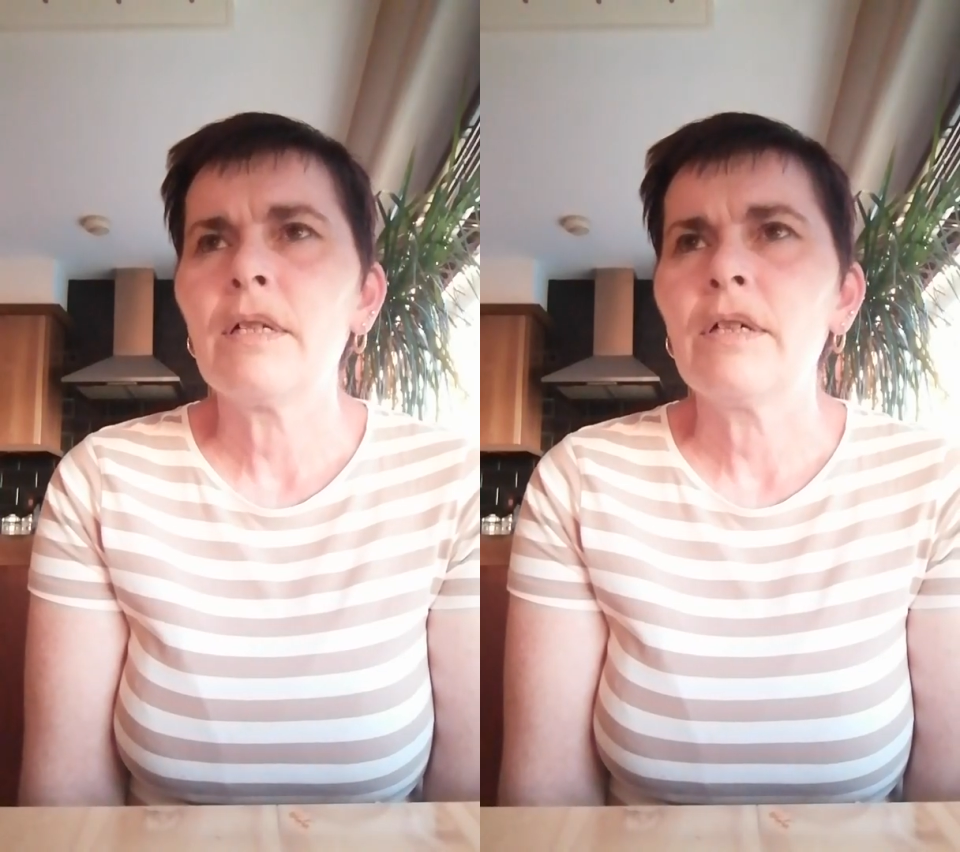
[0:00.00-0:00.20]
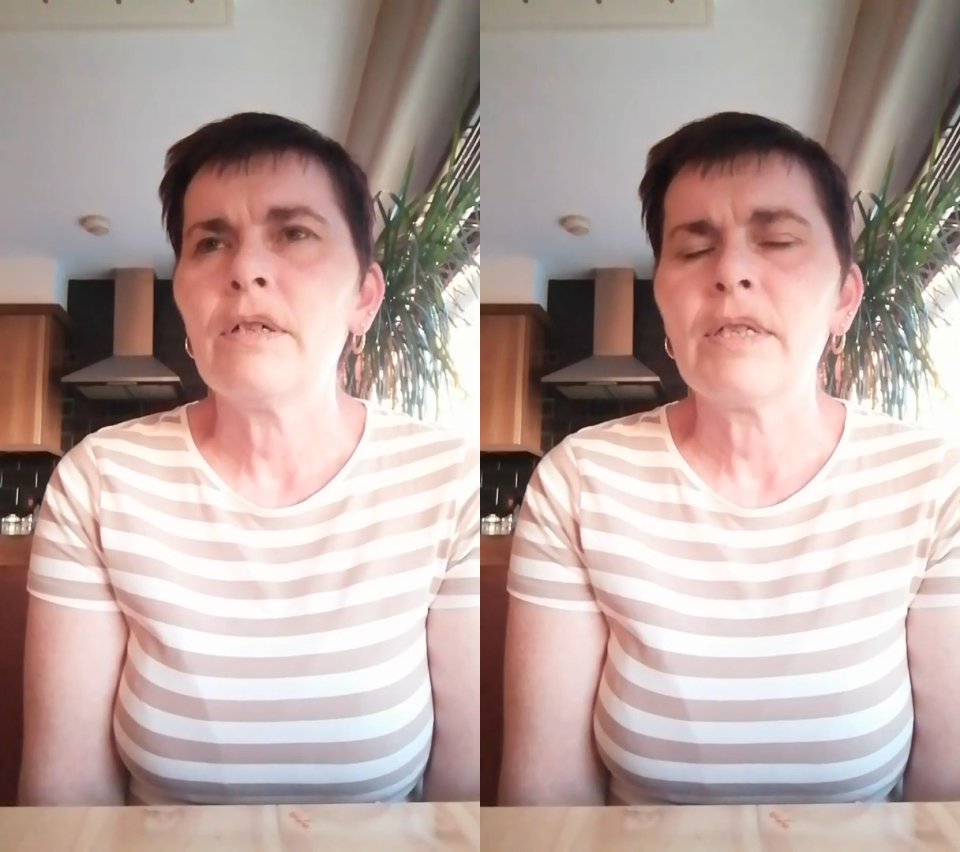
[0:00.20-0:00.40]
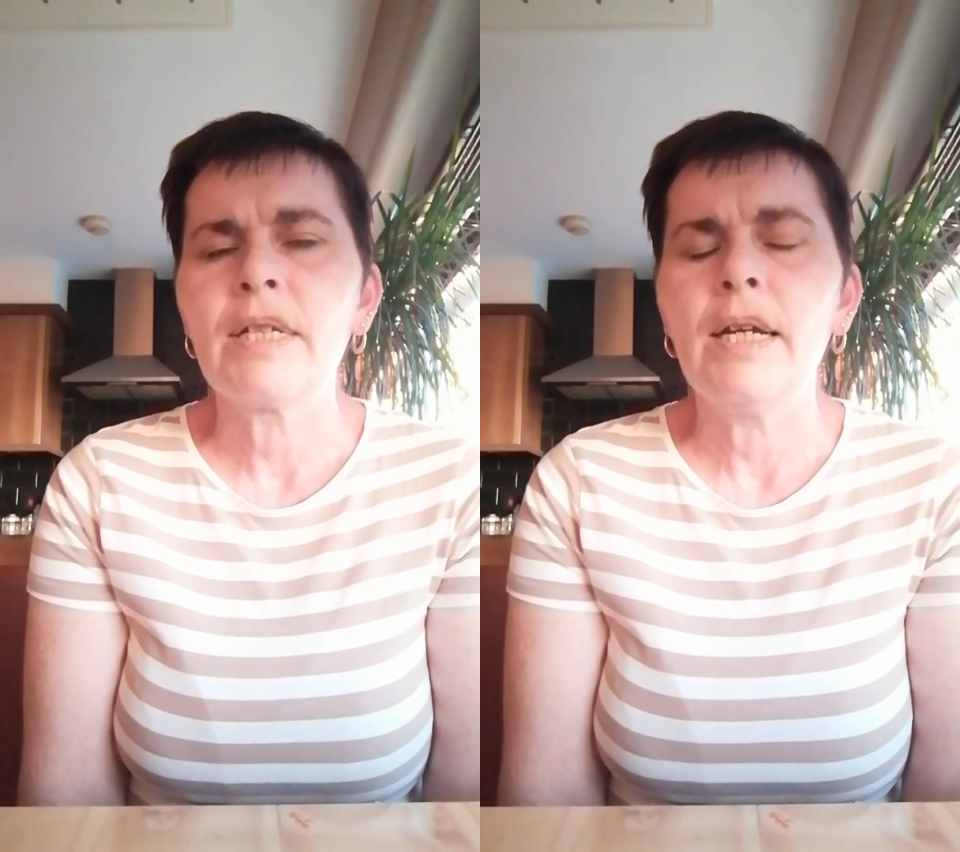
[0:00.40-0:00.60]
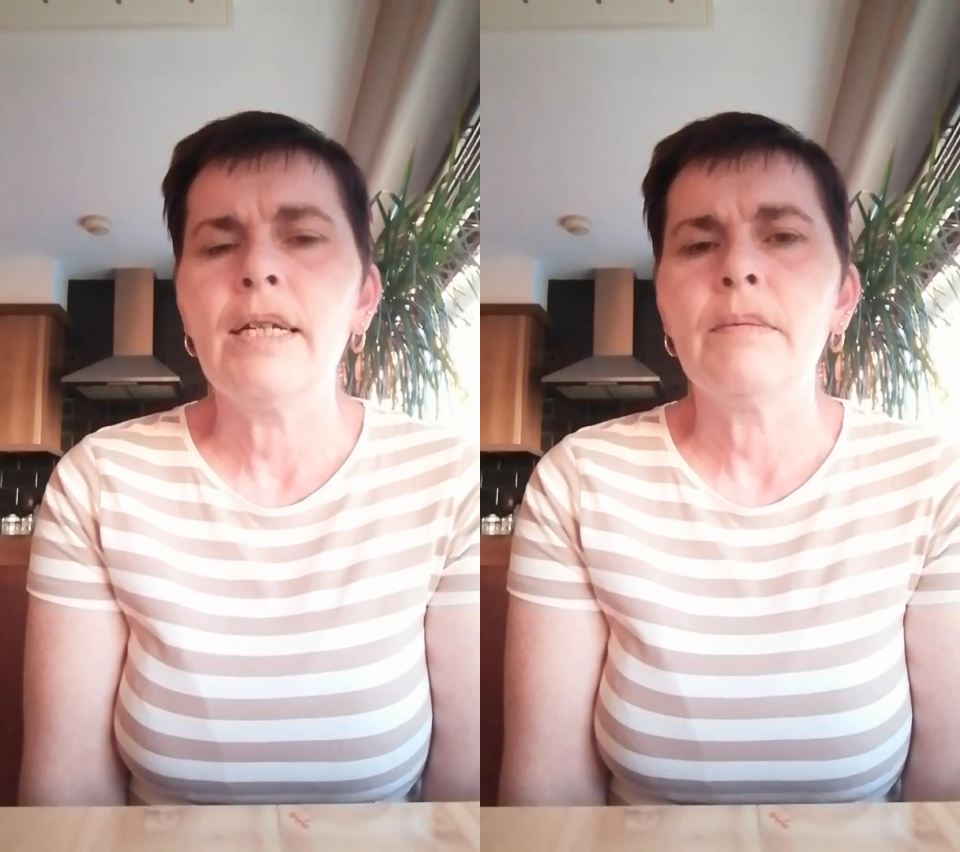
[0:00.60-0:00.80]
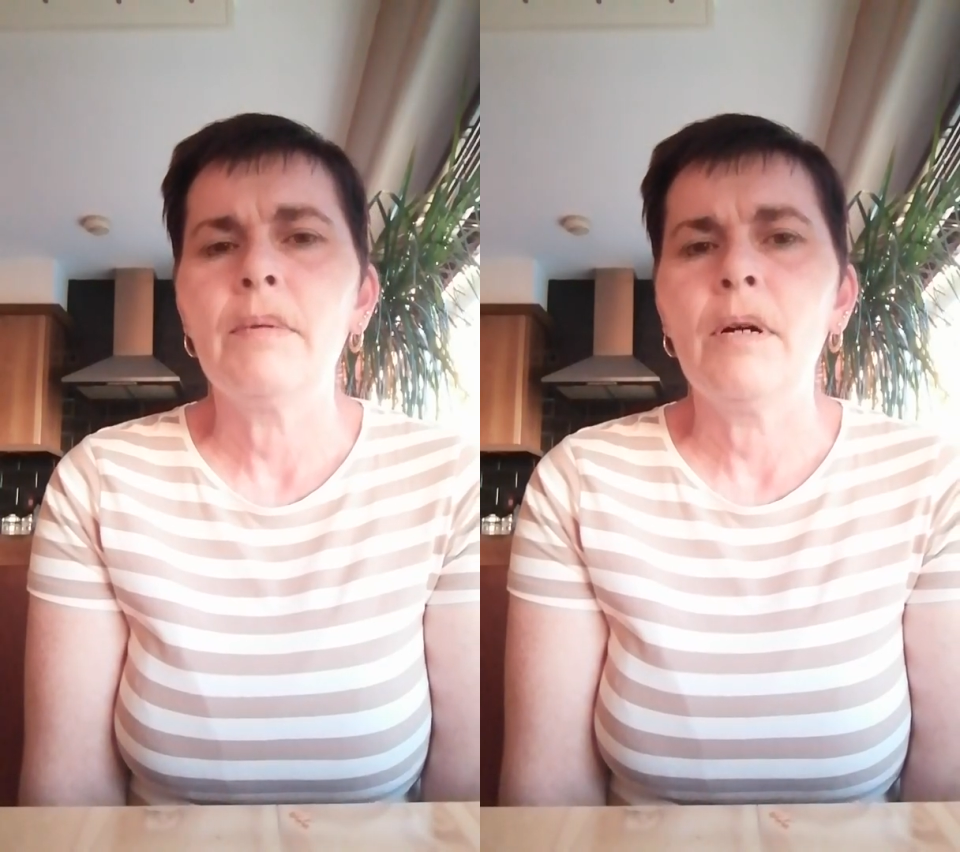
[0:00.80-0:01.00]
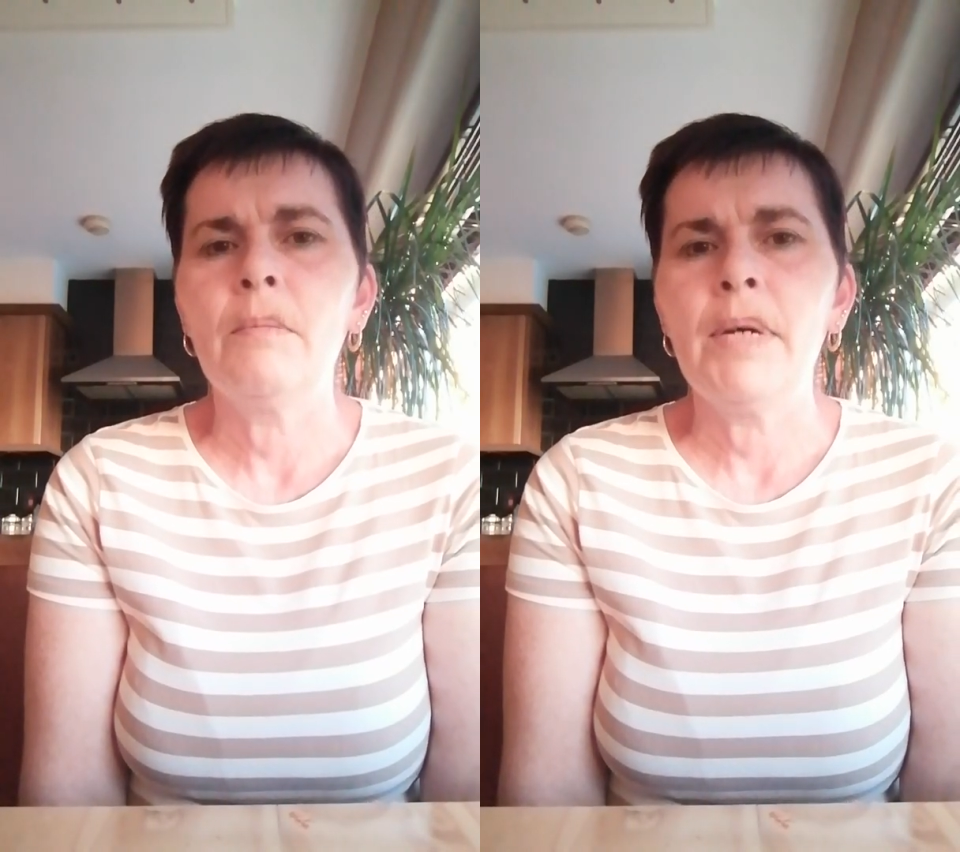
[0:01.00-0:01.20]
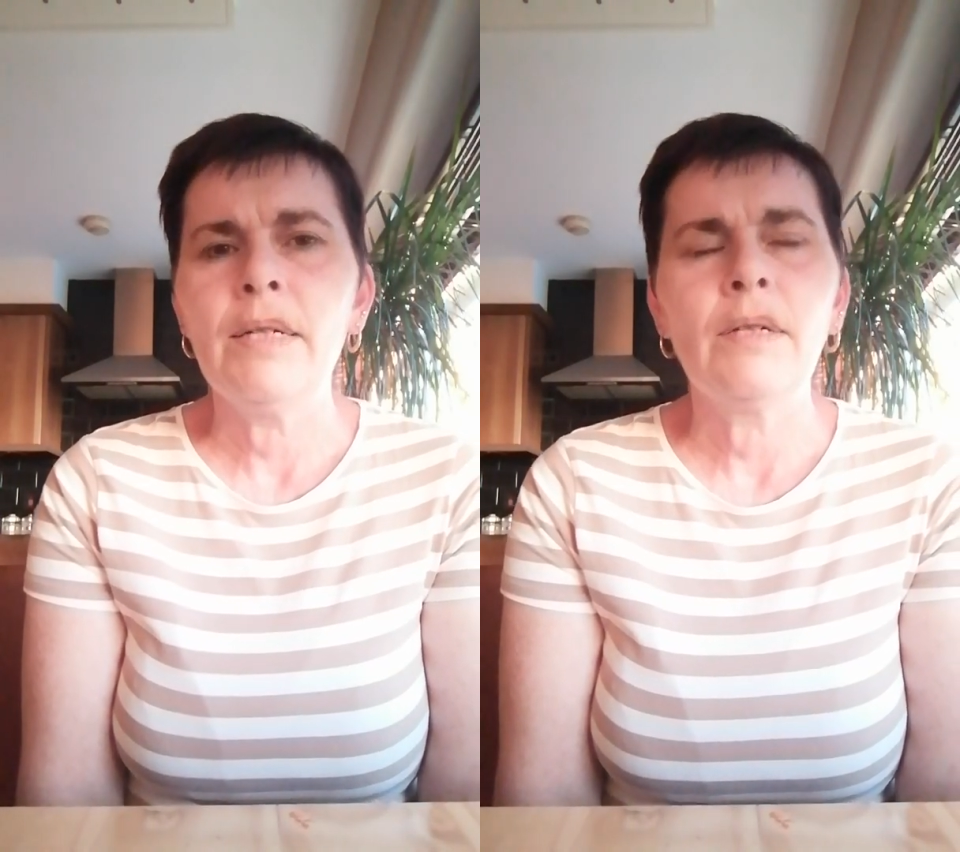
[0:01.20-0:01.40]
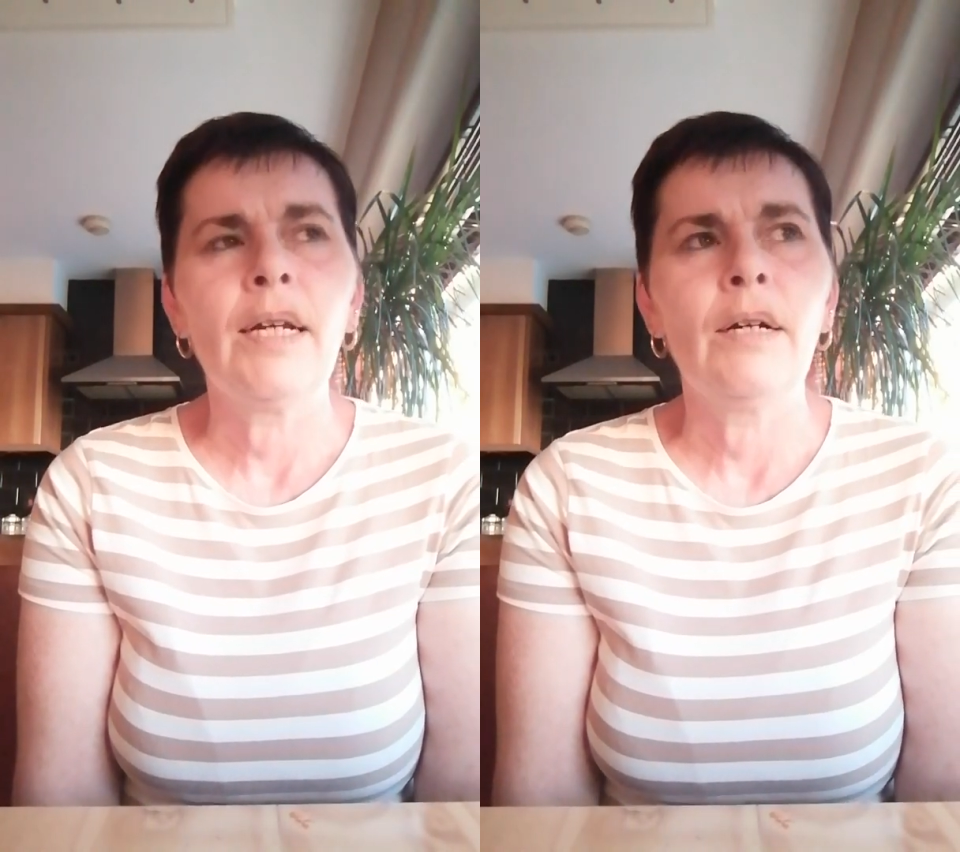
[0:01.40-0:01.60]
like I said, our
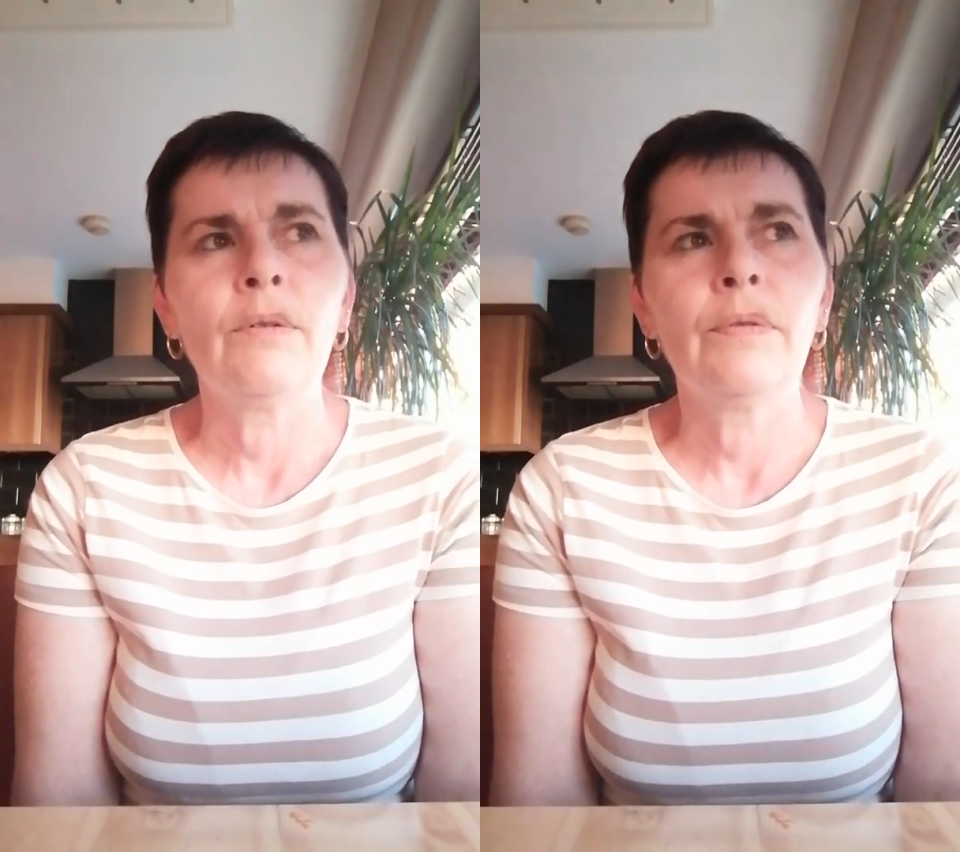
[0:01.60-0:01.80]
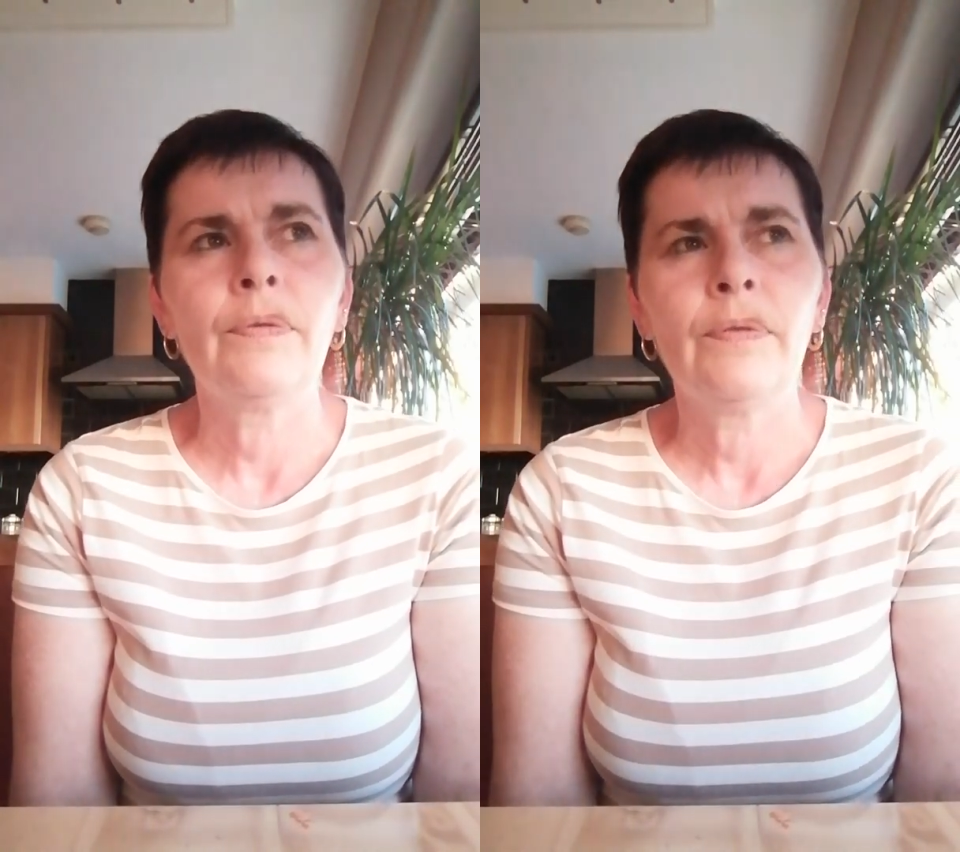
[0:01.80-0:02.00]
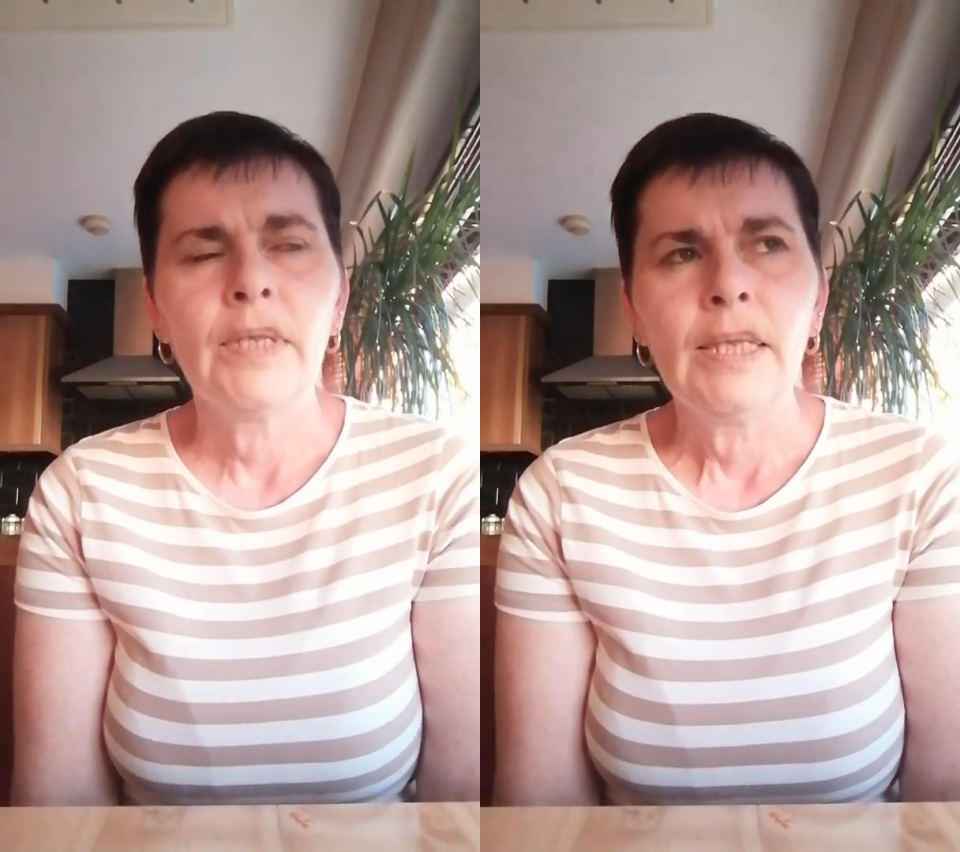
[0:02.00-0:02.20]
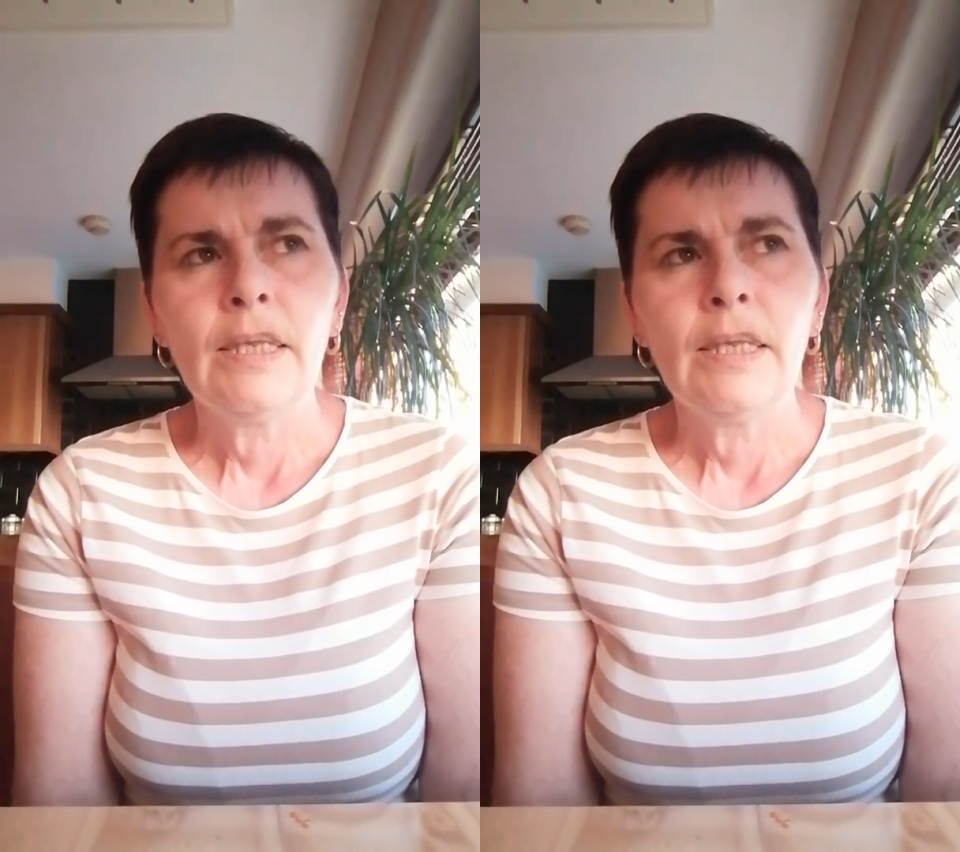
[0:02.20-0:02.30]
mental health